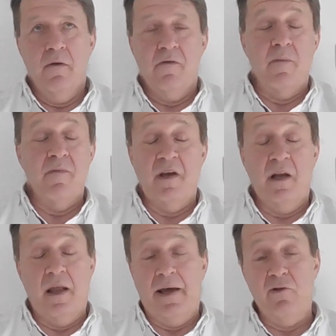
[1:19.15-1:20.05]

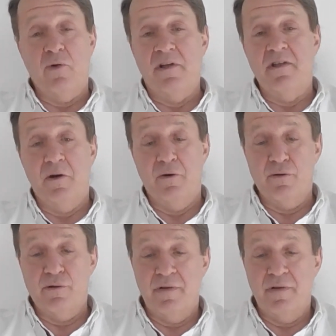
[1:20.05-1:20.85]
something like 20 years.